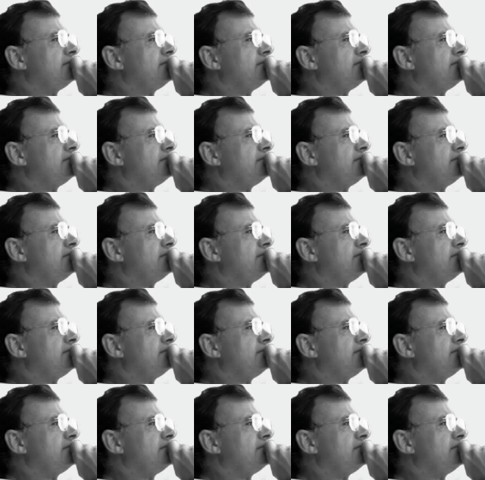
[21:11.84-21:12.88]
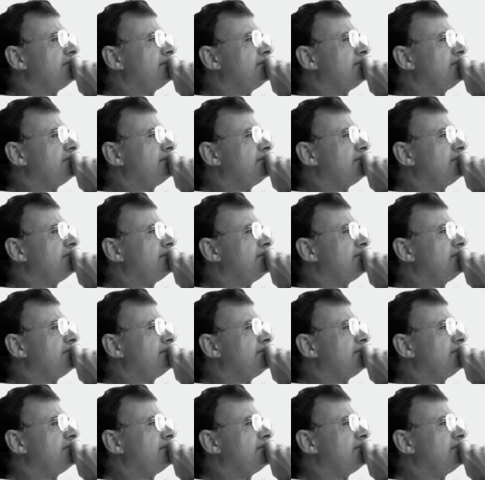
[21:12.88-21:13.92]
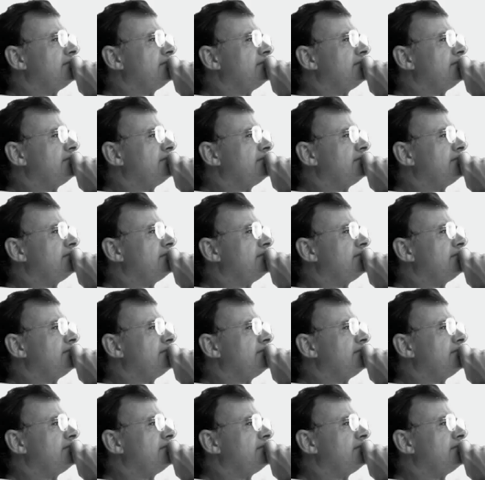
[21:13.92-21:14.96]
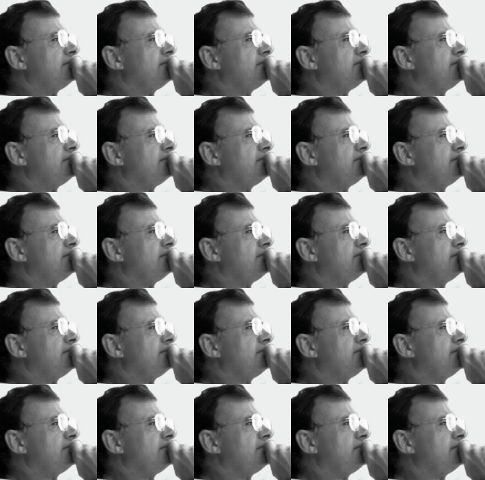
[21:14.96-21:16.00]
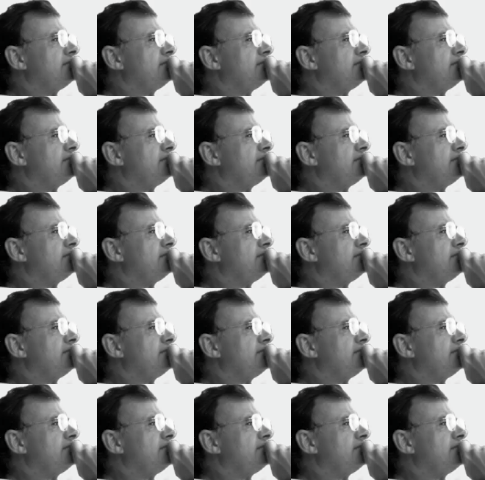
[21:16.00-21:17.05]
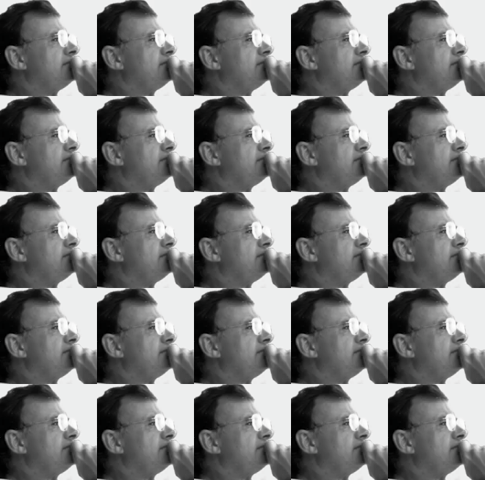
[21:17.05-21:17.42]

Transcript: The face doesn't move, so there is nothing to read.